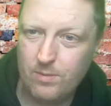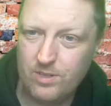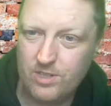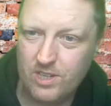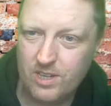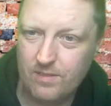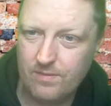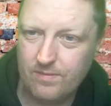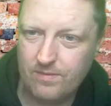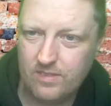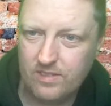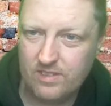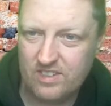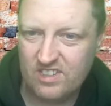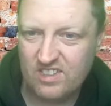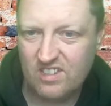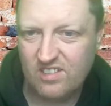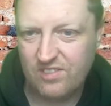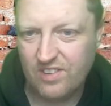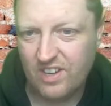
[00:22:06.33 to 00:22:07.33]
Was it?
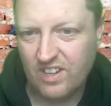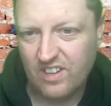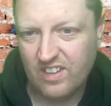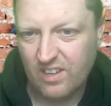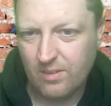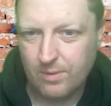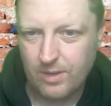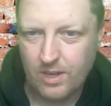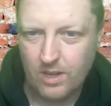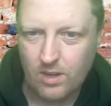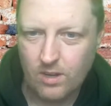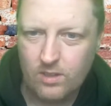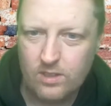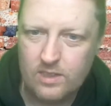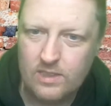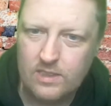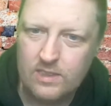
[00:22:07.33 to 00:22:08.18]
Oh, well, there we are.